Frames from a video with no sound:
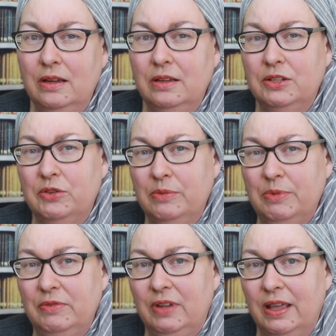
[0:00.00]
A strip
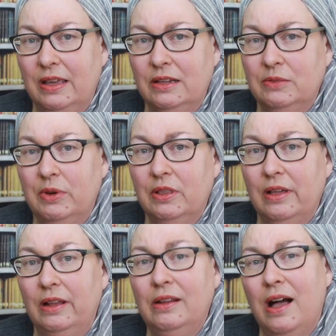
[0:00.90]
of land
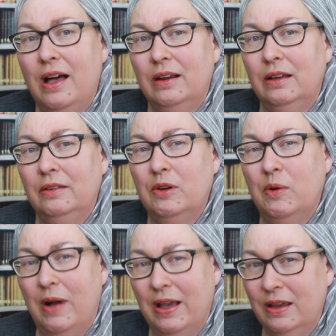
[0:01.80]
with a lot of
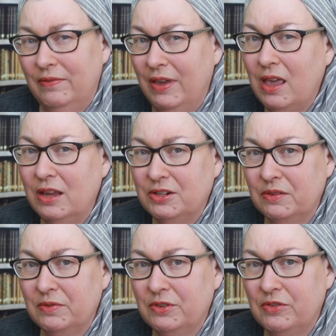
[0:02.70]
quiet
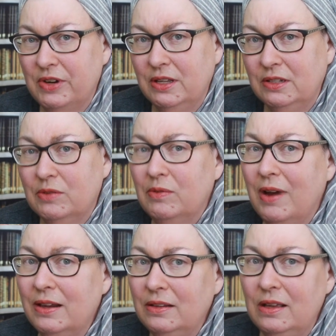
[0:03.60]
vacation retreats
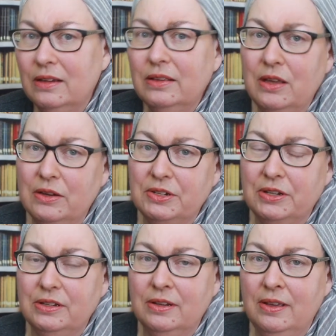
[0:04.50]
right along the
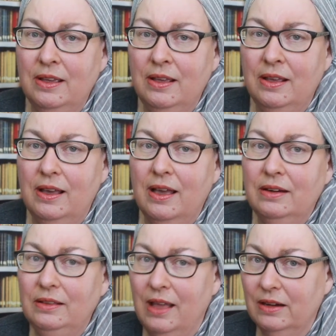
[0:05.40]
ocean
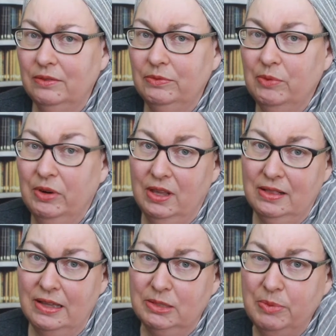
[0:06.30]
and a lot of working
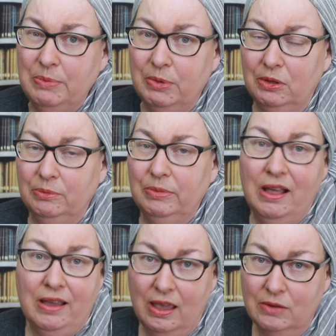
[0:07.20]
class people,
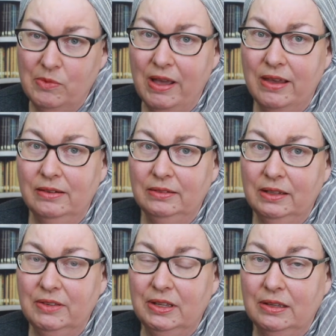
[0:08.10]
black and white,
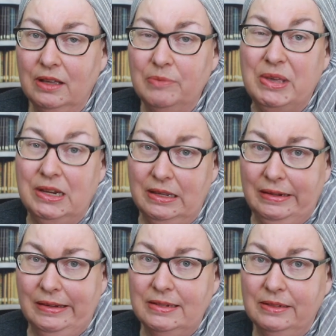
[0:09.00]
living a bit
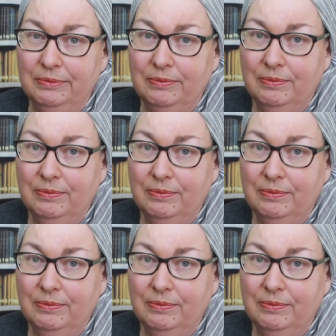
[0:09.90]
inland.